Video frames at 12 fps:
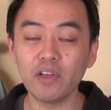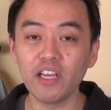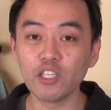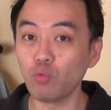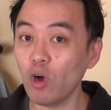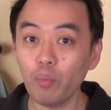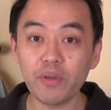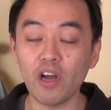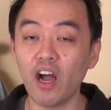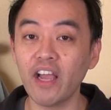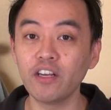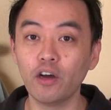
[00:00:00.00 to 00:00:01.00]
is well
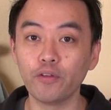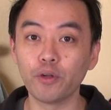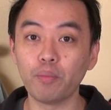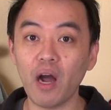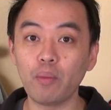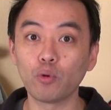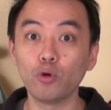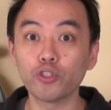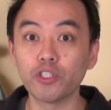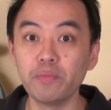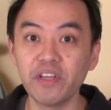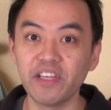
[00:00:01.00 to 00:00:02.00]
behind other pop
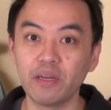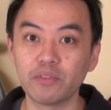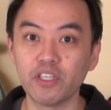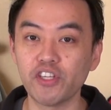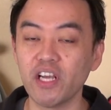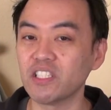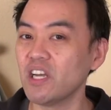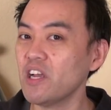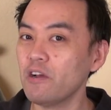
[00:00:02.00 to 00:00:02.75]
culture mediums such as